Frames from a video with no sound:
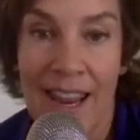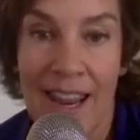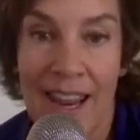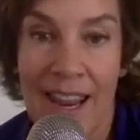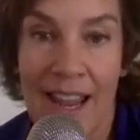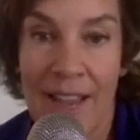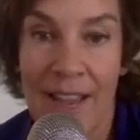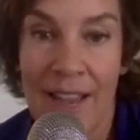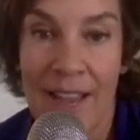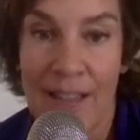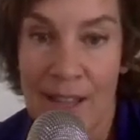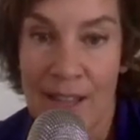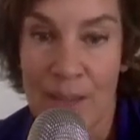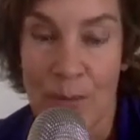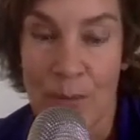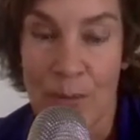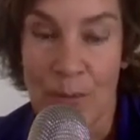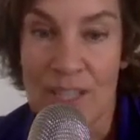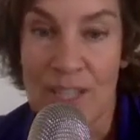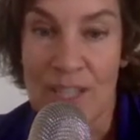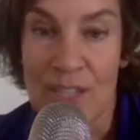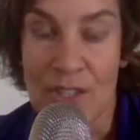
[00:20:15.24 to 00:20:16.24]
a lot of the
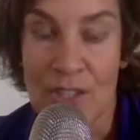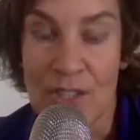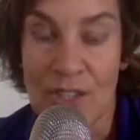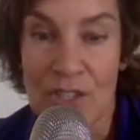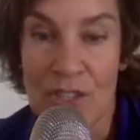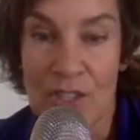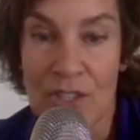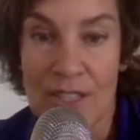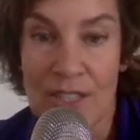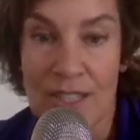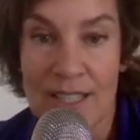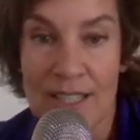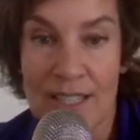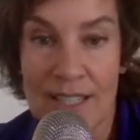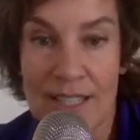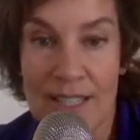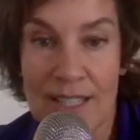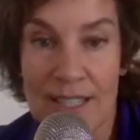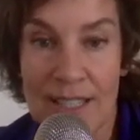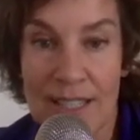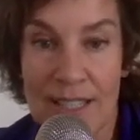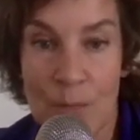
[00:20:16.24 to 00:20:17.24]
research
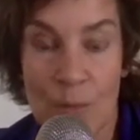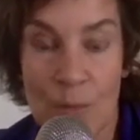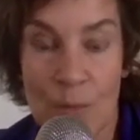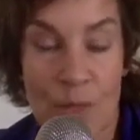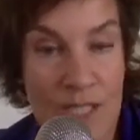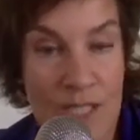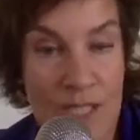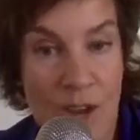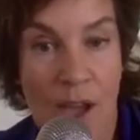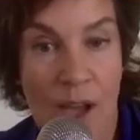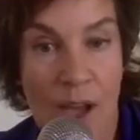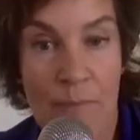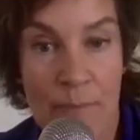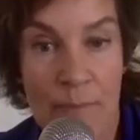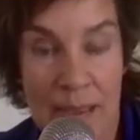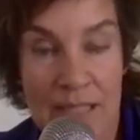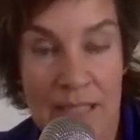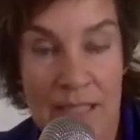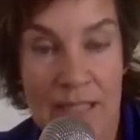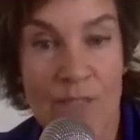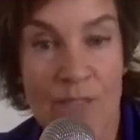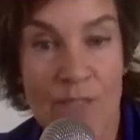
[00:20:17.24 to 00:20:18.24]
was not
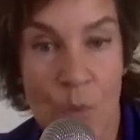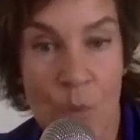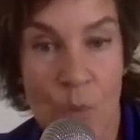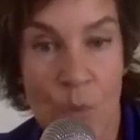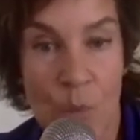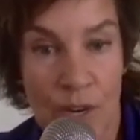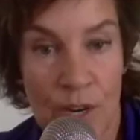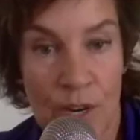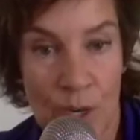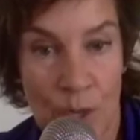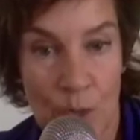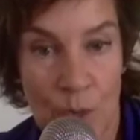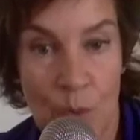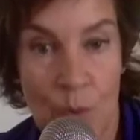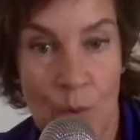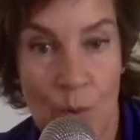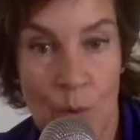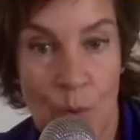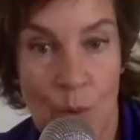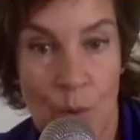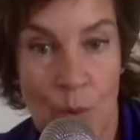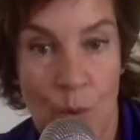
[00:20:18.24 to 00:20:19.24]
based for you,
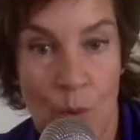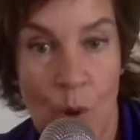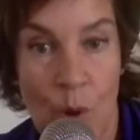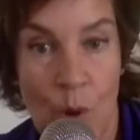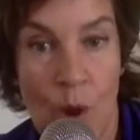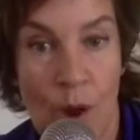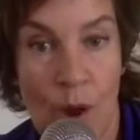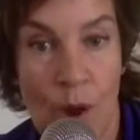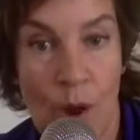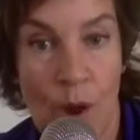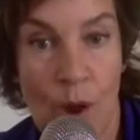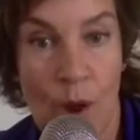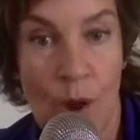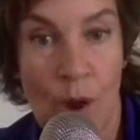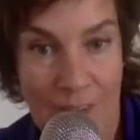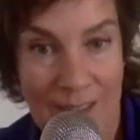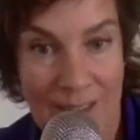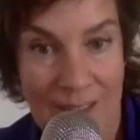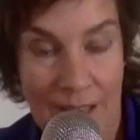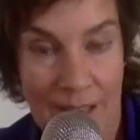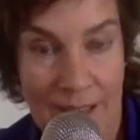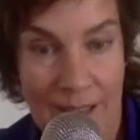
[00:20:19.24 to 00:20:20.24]
on you.
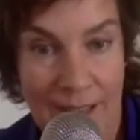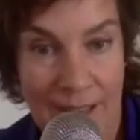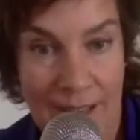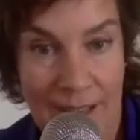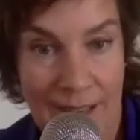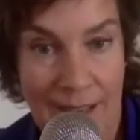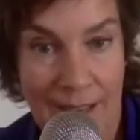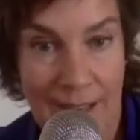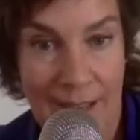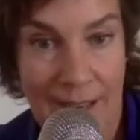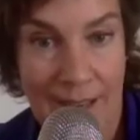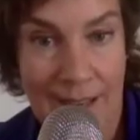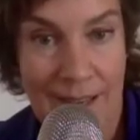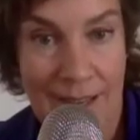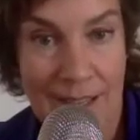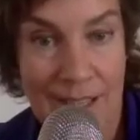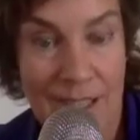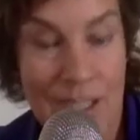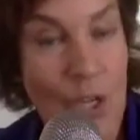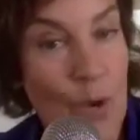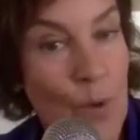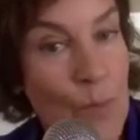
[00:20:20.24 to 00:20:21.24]

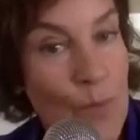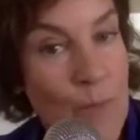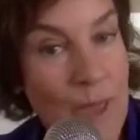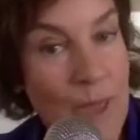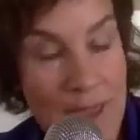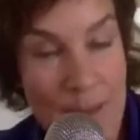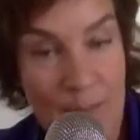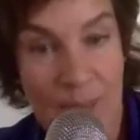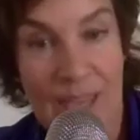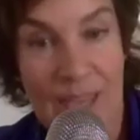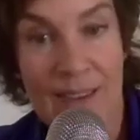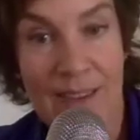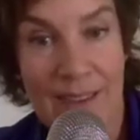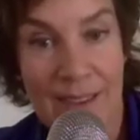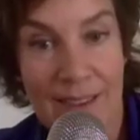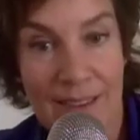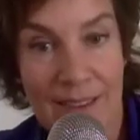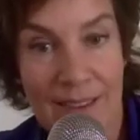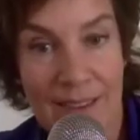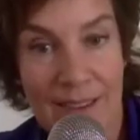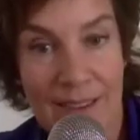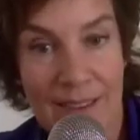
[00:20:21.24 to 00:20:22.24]
So maybe
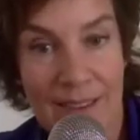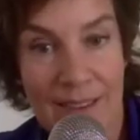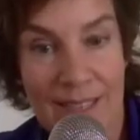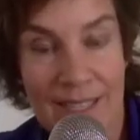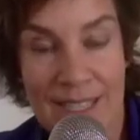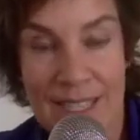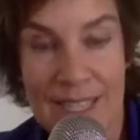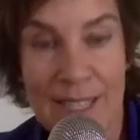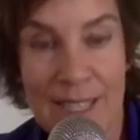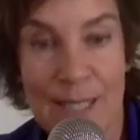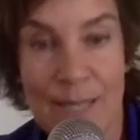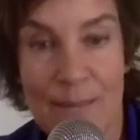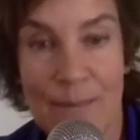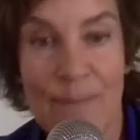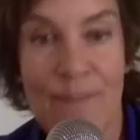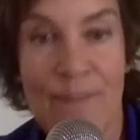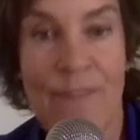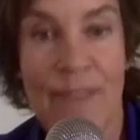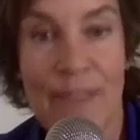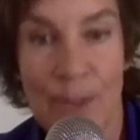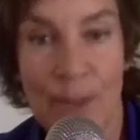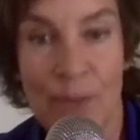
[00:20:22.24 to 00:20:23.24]
the system
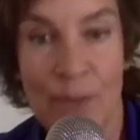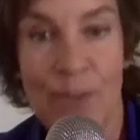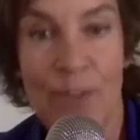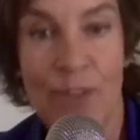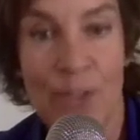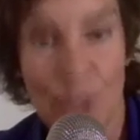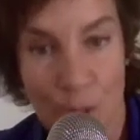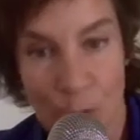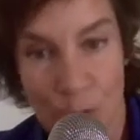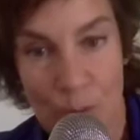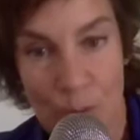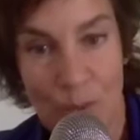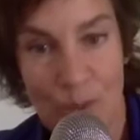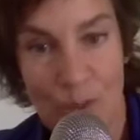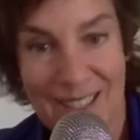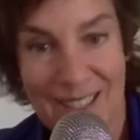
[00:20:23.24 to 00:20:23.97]
failed you,